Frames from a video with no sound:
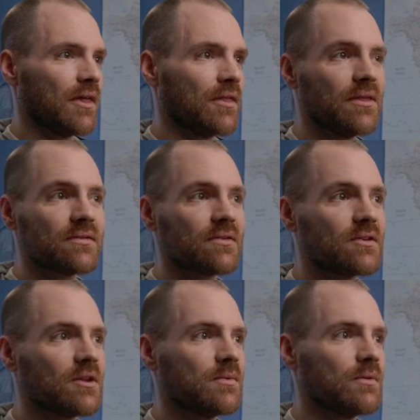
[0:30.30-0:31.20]
This is
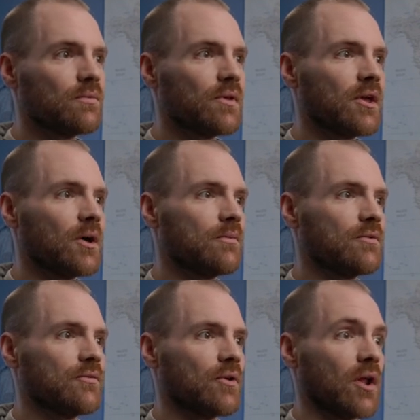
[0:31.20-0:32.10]
going to be really
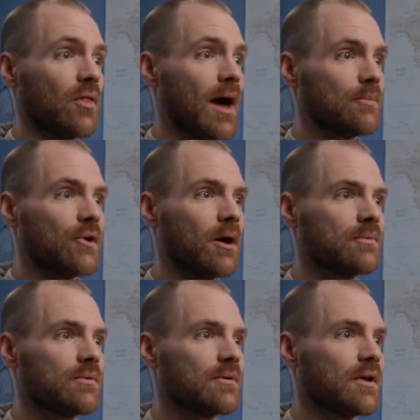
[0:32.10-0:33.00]
helpful if you're on a laptop
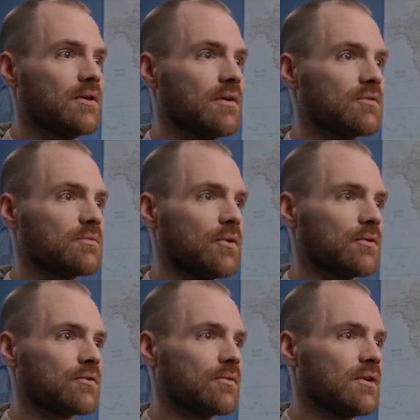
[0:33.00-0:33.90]
and you have a smaller
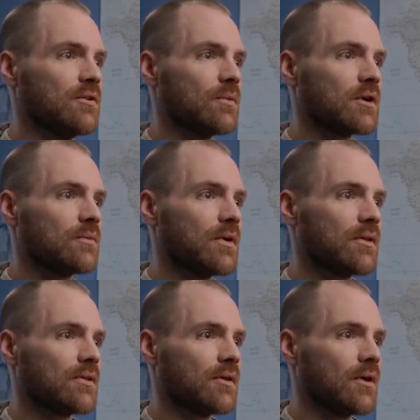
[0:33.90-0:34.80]
screen you're working
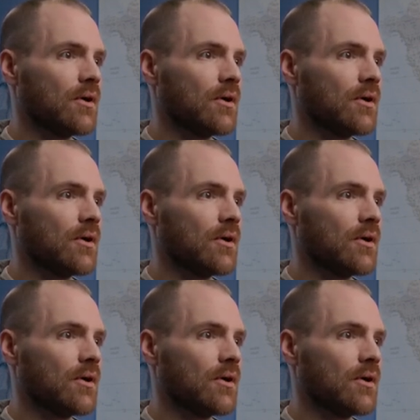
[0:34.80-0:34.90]
with.